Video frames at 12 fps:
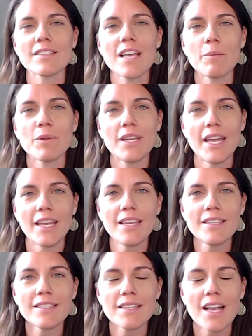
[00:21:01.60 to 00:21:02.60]
couple
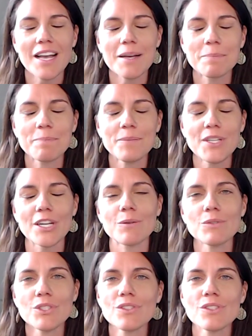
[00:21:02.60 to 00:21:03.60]
days,
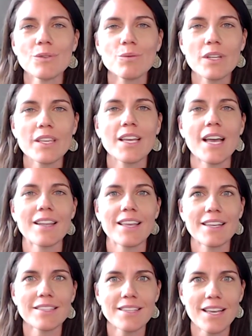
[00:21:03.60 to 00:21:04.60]
just to really kind of, like
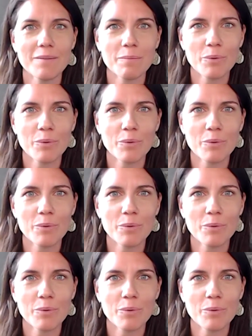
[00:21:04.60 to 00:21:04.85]
I said,